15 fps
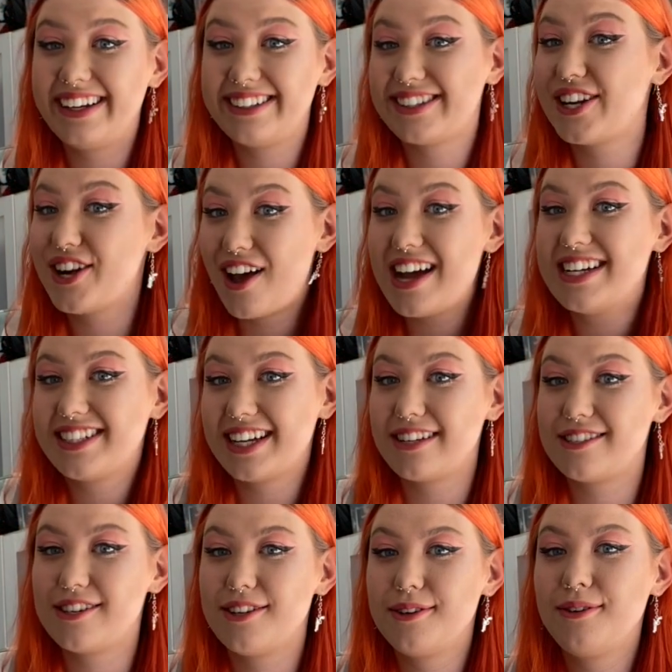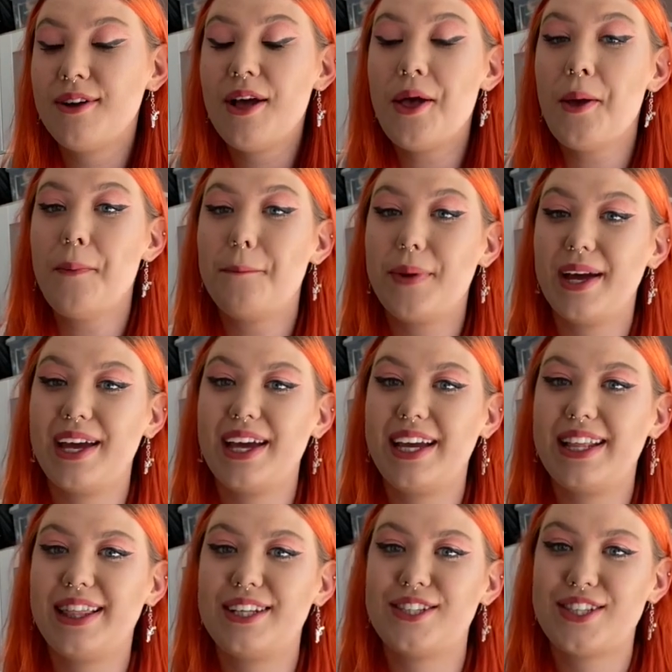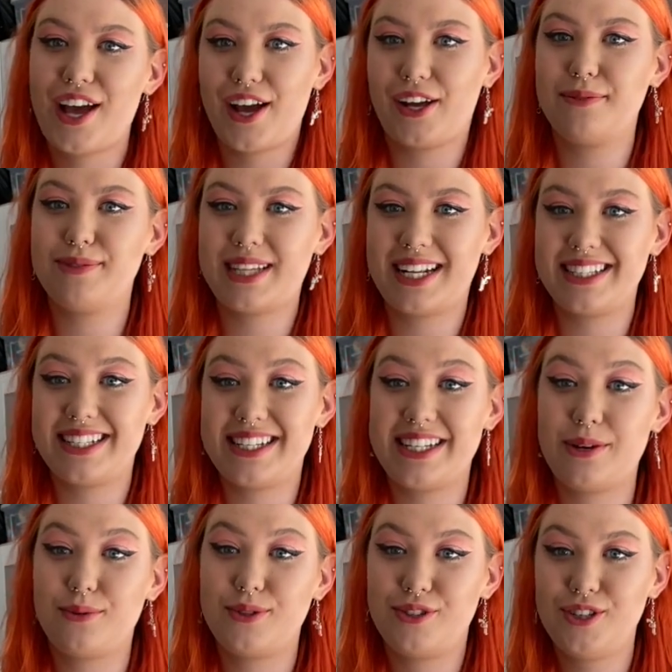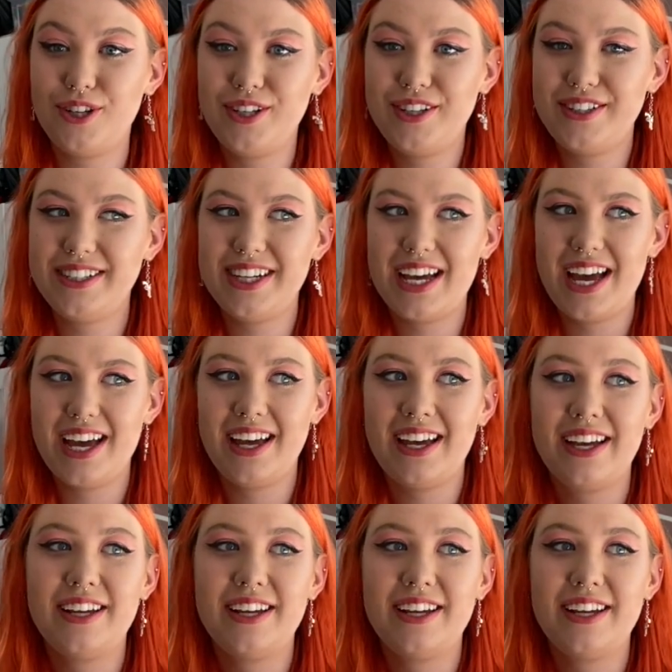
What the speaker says: It's a nice tattoo, but the circumstances it was done under